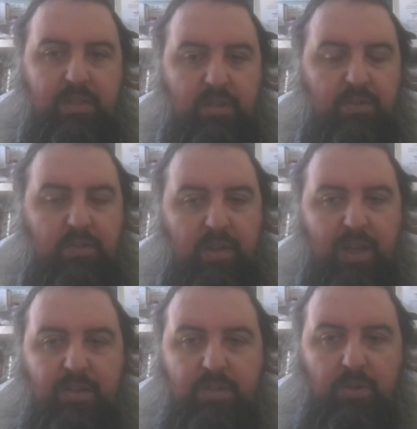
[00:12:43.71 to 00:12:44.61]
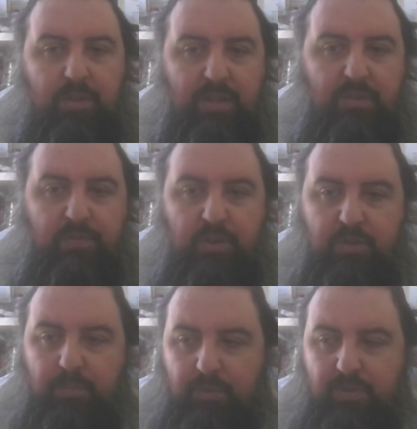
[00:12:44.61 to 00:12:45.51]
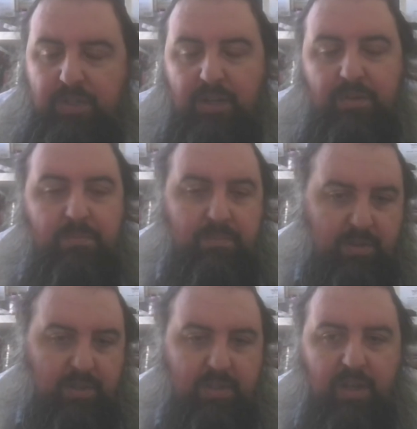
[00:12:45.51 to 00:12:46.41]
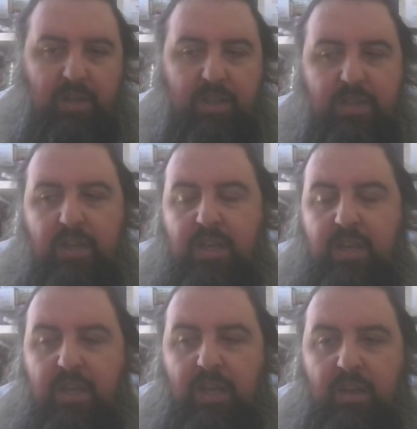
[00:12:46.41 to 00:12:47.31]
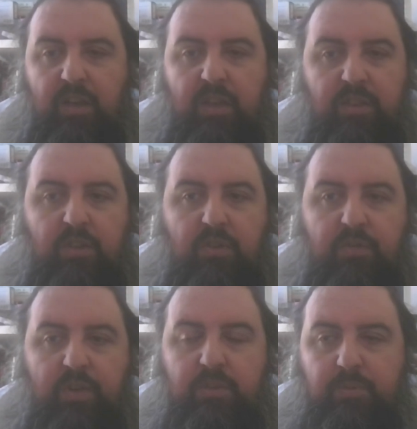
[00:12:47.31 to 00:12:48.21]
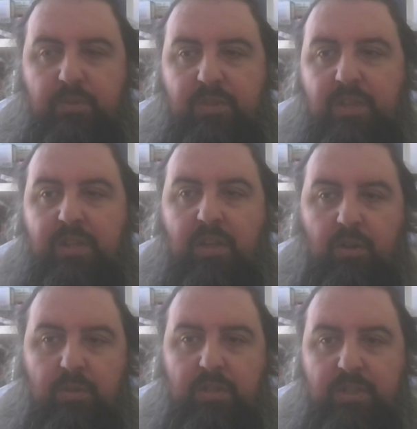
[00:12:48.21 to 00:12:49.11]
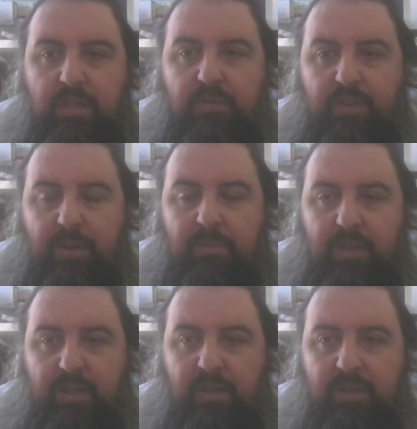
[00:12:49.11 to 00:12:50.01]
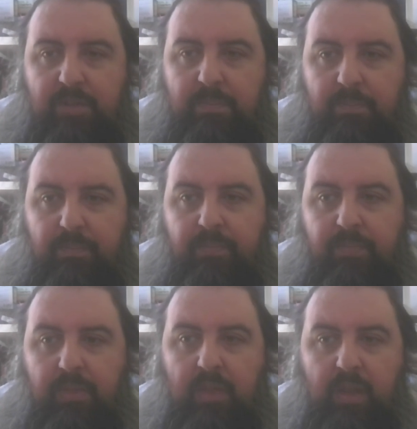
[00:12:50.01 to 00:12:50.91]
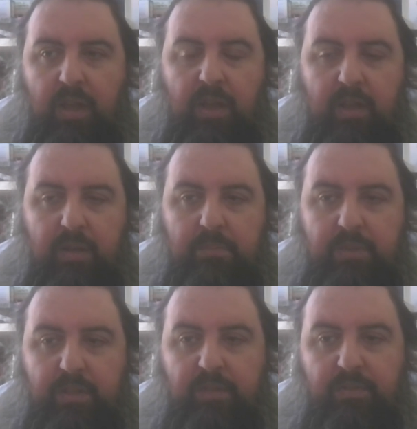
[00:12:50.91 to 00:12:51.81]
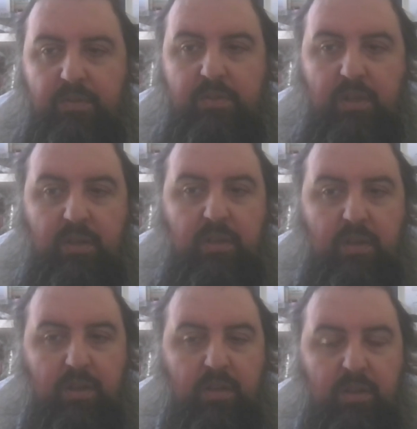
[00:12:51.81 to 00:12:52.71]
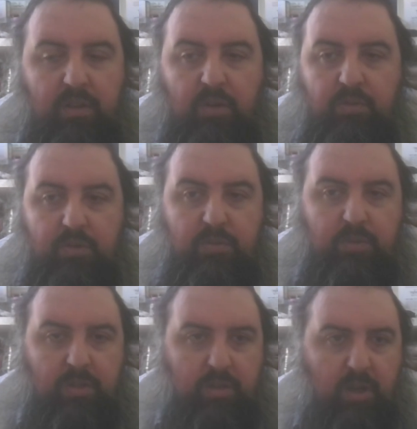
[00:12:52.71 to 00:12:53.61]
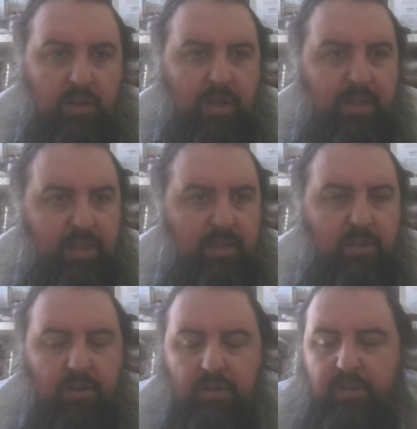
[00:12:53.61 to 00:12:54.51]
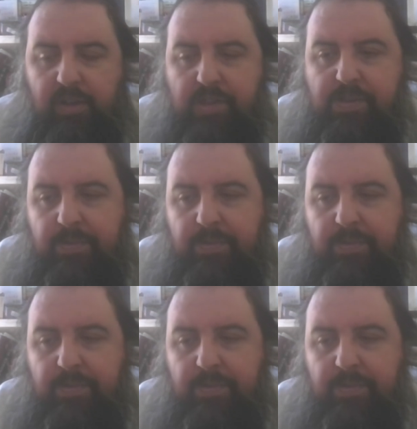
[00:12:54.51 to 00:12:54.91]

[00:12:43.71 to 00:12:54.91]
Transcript: So if a household had a firstborn son, died. No firstborn son, the oldest in the family died. If it was the oldest was a girl, I think the girl died.